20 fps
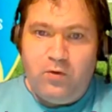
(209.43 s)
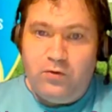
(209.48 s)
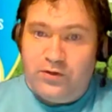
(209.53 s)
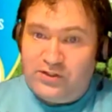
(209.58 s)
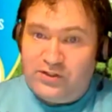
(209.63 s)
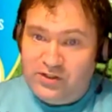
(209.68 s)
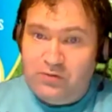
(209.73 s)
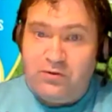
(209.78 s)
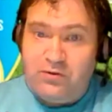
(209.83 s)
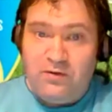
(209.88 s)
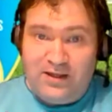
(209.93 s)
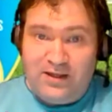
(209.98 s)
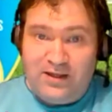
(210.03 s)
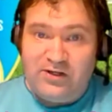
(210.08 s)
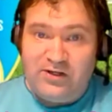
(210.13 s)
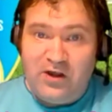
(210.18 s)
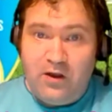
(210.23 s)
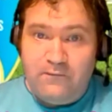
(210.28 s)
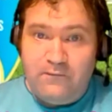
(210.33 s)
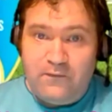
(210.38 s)
or the 2 that they
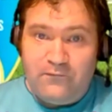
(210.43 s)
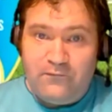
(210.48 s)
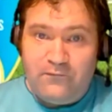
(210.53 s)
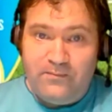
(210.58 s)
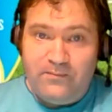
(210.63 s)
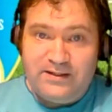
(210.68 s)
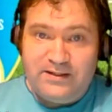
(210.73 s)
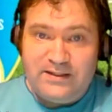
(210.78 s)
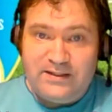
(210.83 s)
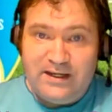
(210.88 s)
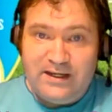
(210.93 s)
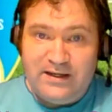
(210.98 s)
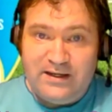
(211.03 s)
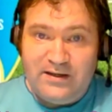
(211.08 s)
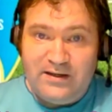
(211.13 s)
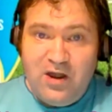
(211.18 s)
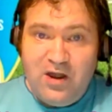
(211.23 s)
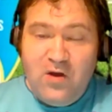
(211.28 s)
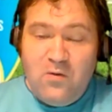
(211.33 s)
took over from, indeed,